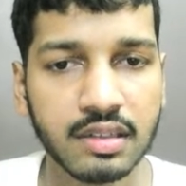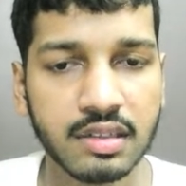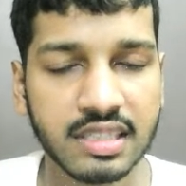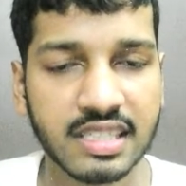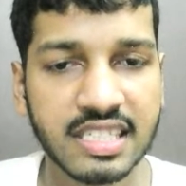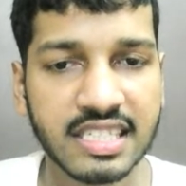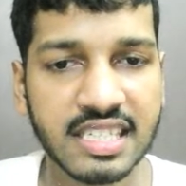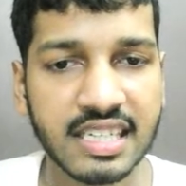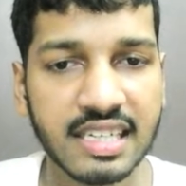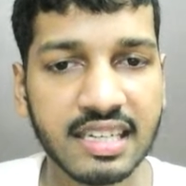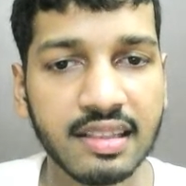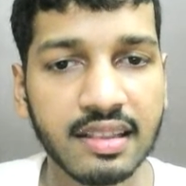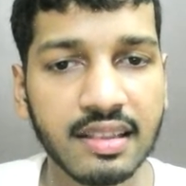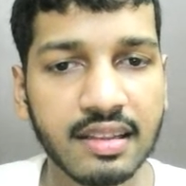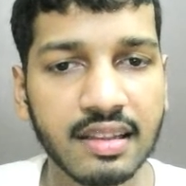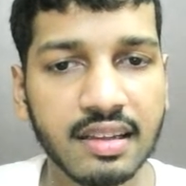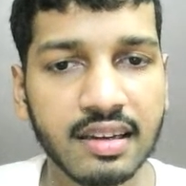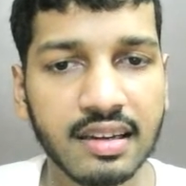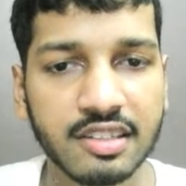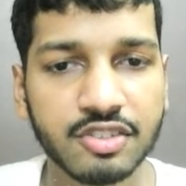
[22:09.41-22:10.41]
detail,
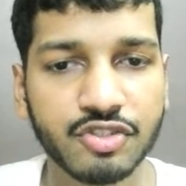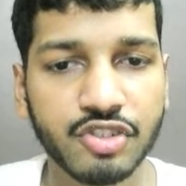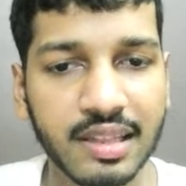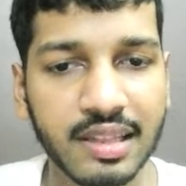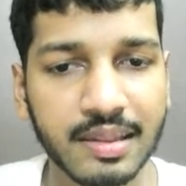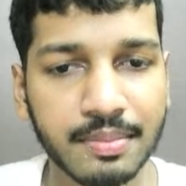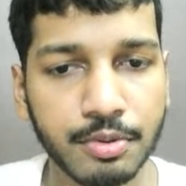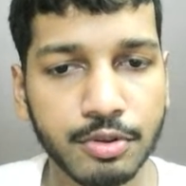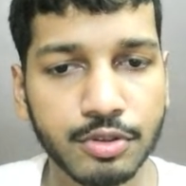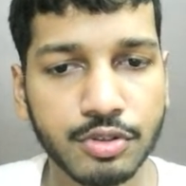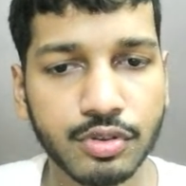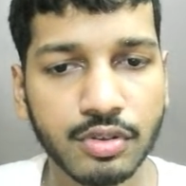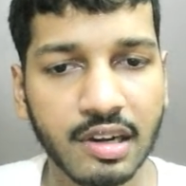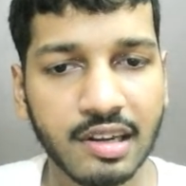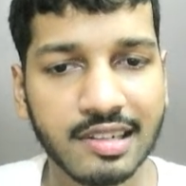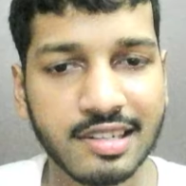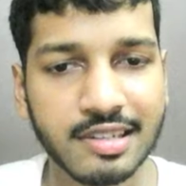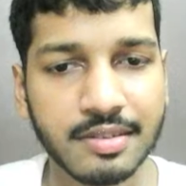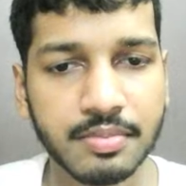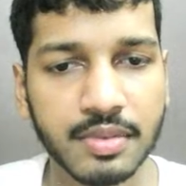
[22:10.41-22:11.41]
transport to
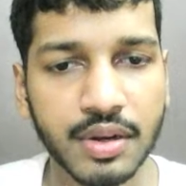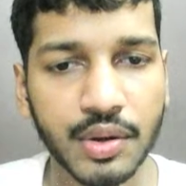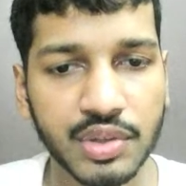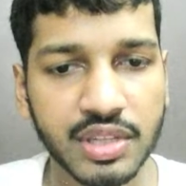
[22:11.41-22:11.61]
customer,